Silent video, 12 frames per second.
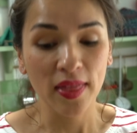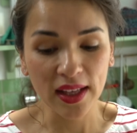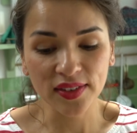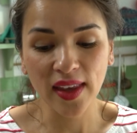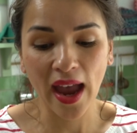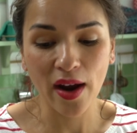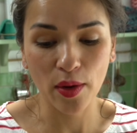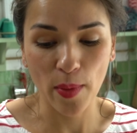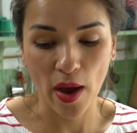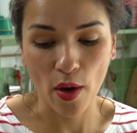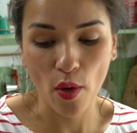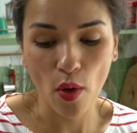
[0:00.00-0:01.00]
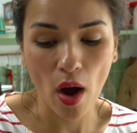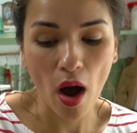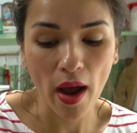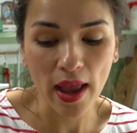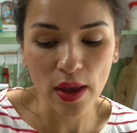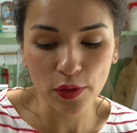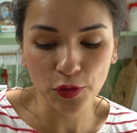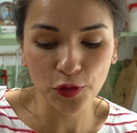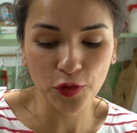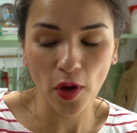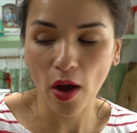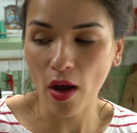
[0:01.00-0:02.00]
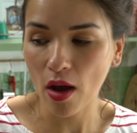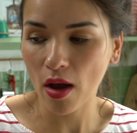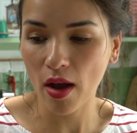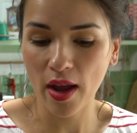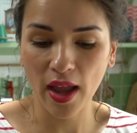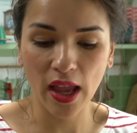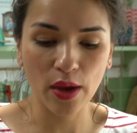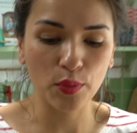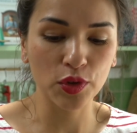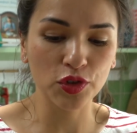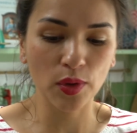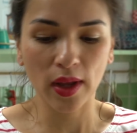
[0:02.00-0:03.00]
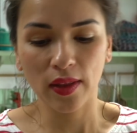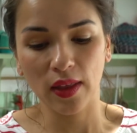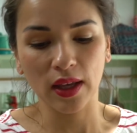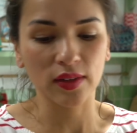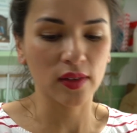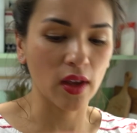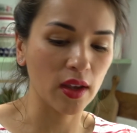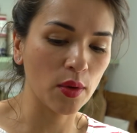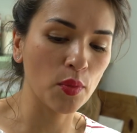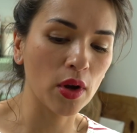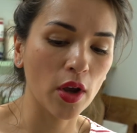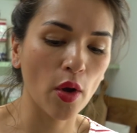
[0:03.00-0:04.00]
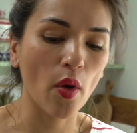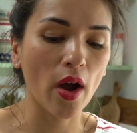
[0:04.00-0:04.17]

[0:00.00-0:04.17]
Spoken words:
This caramel, if I were doing this like in one go,